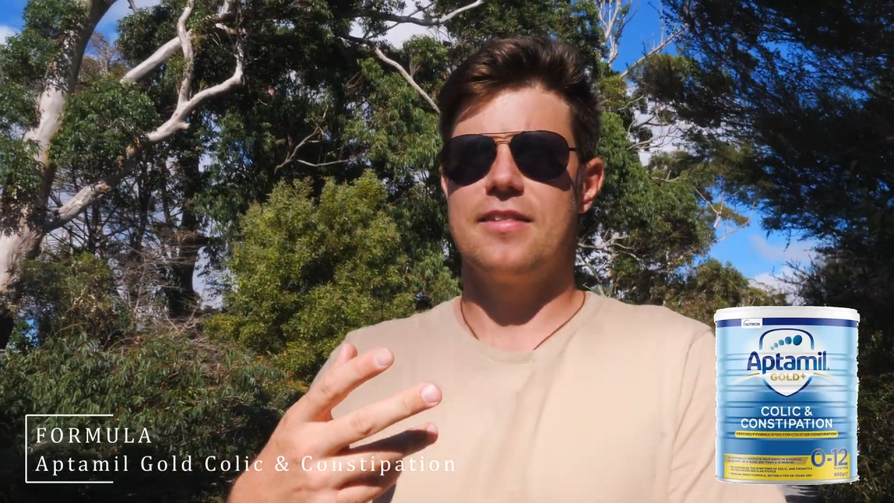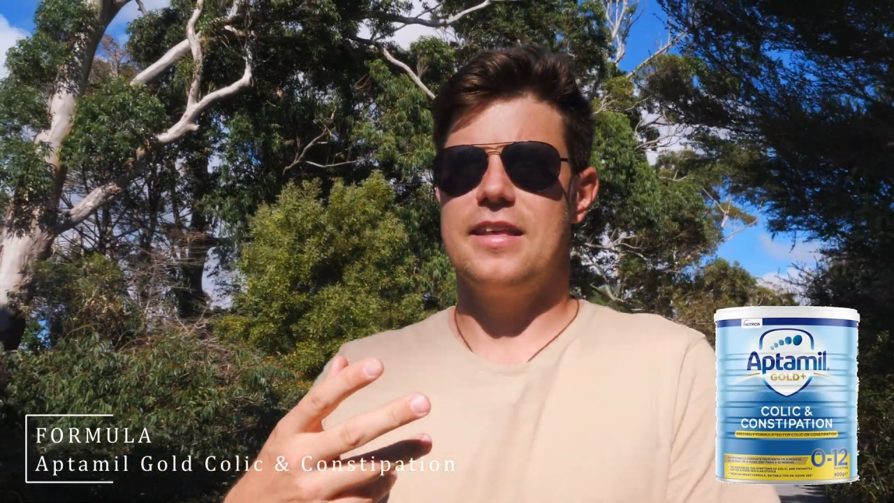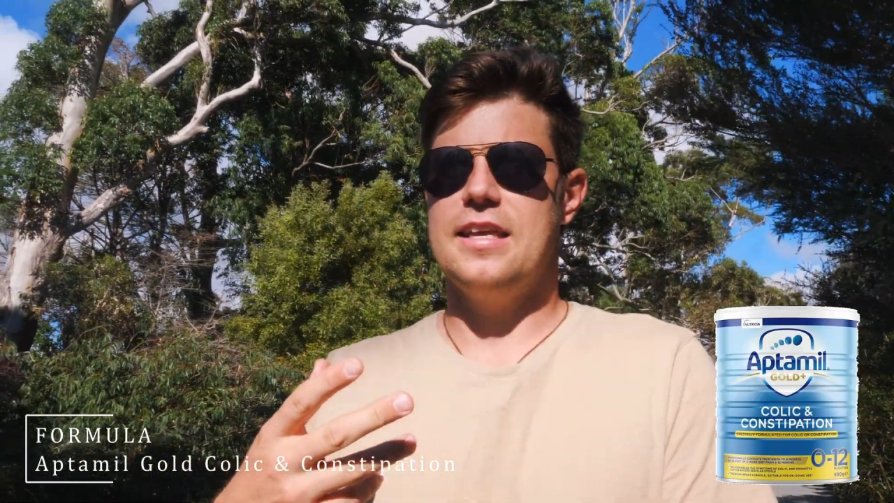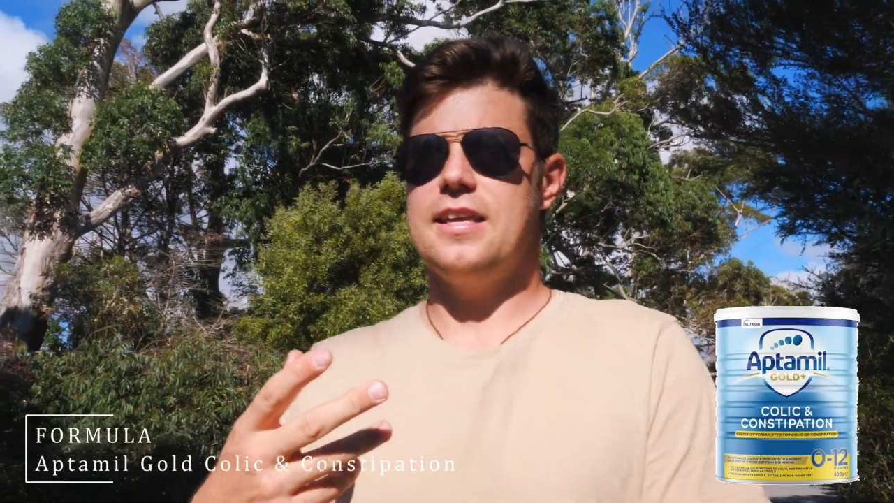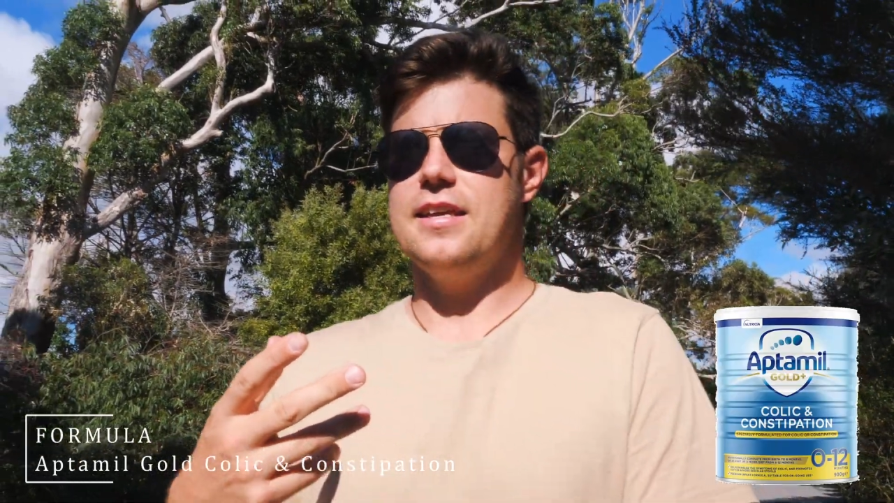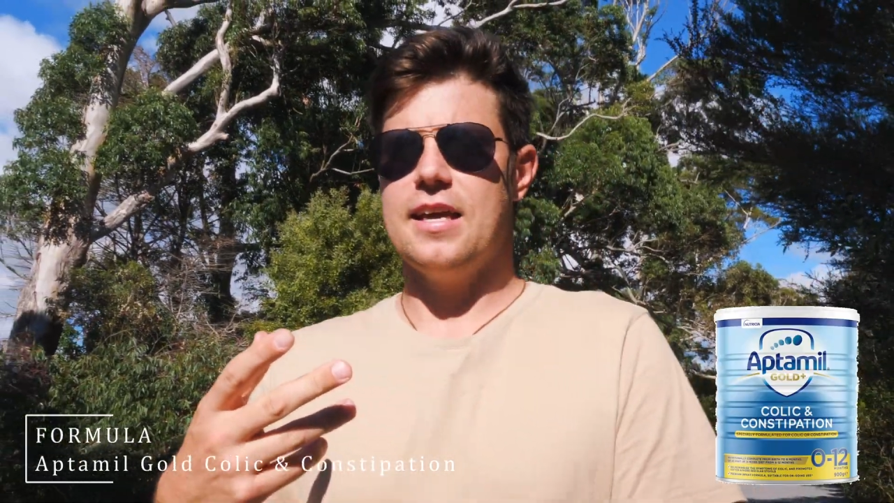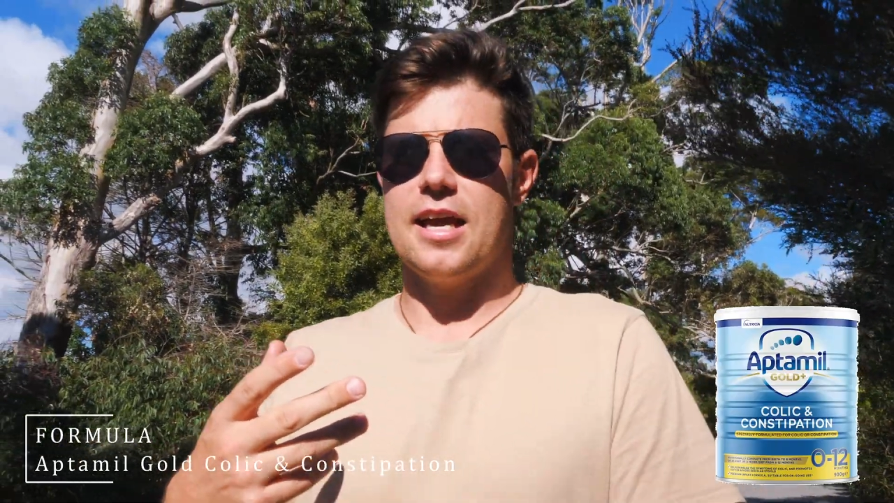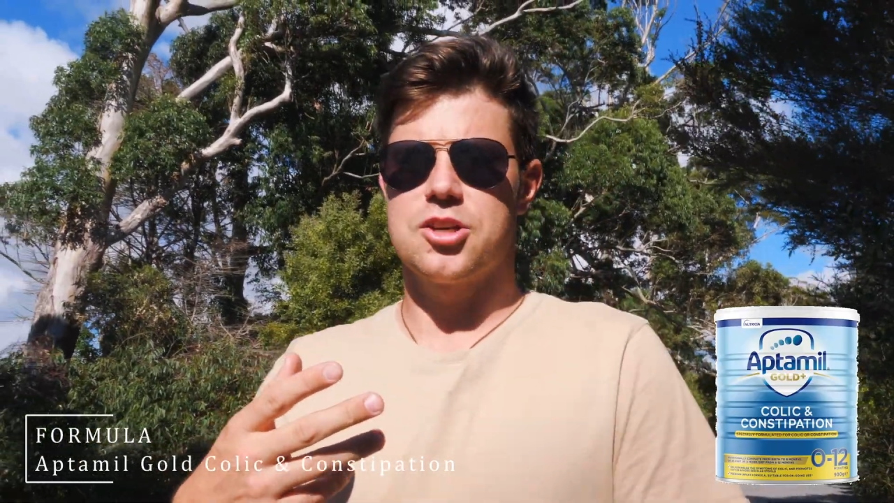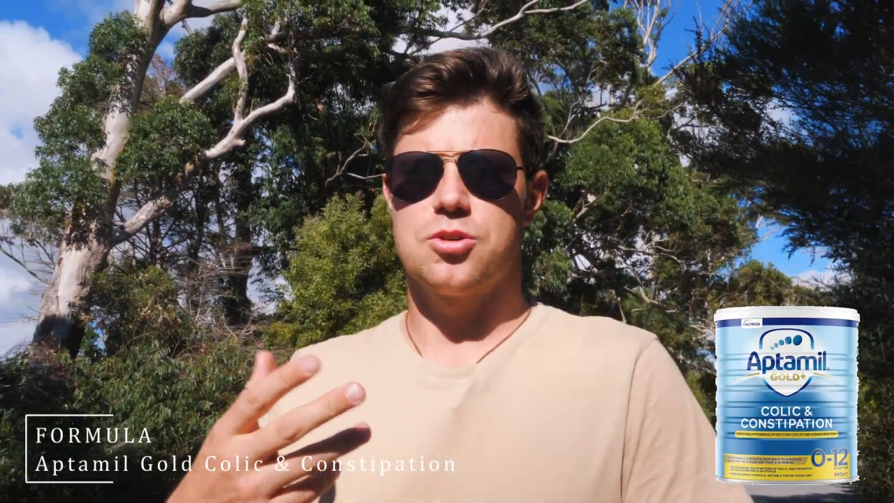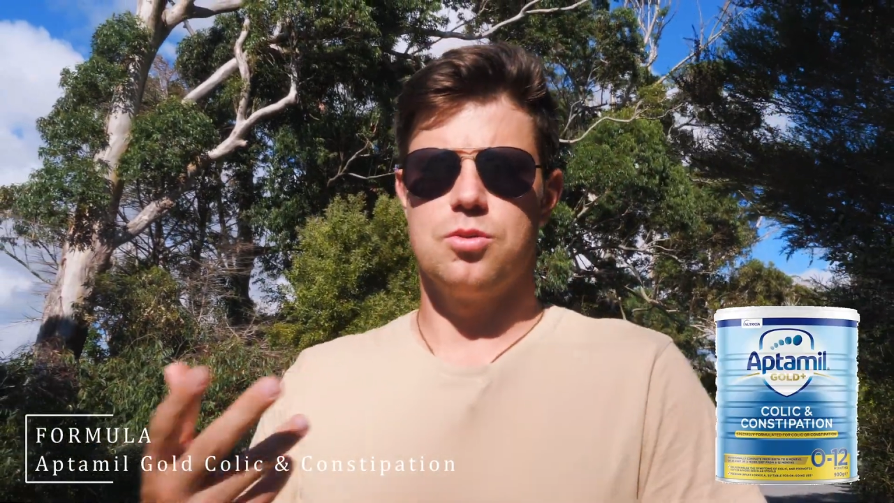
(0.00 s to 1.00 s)
the
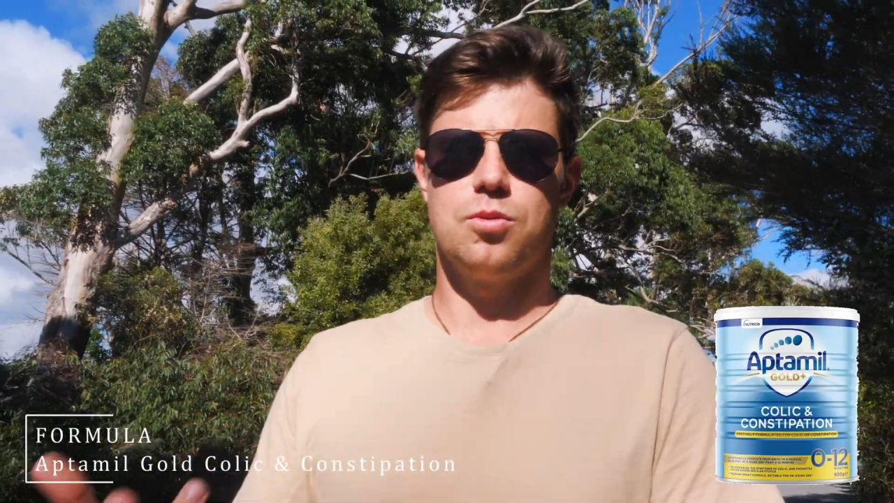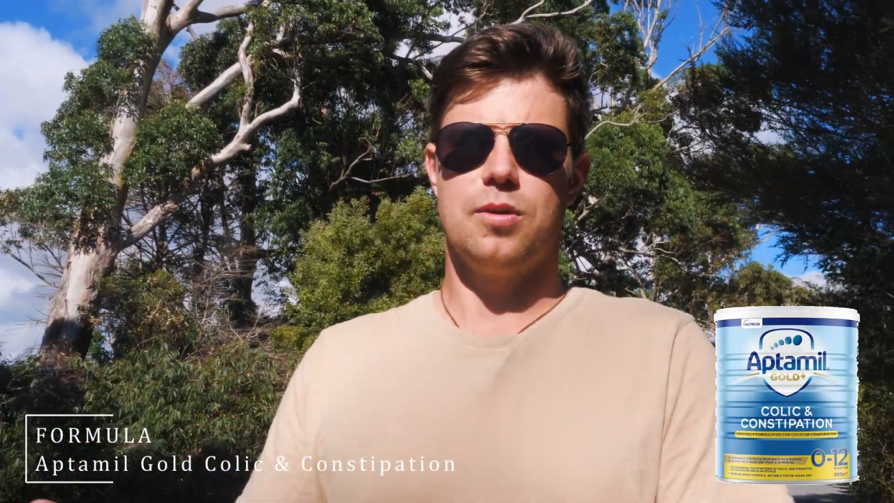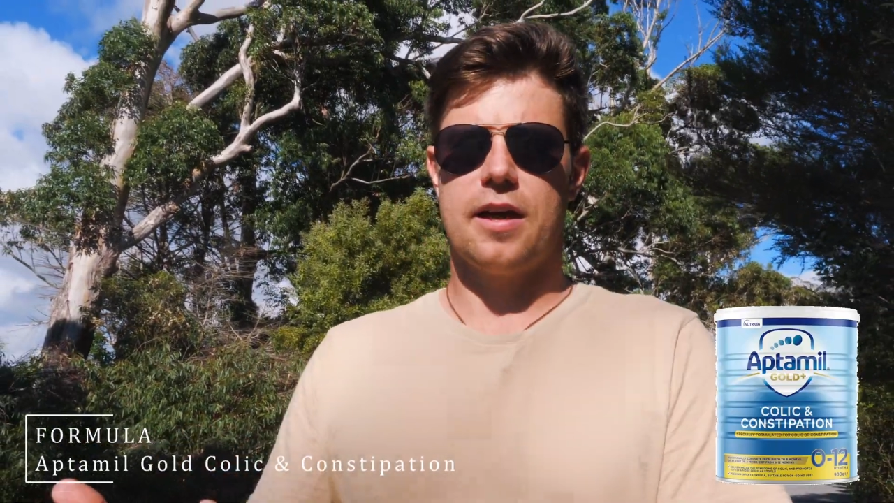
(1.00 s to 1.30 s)
actual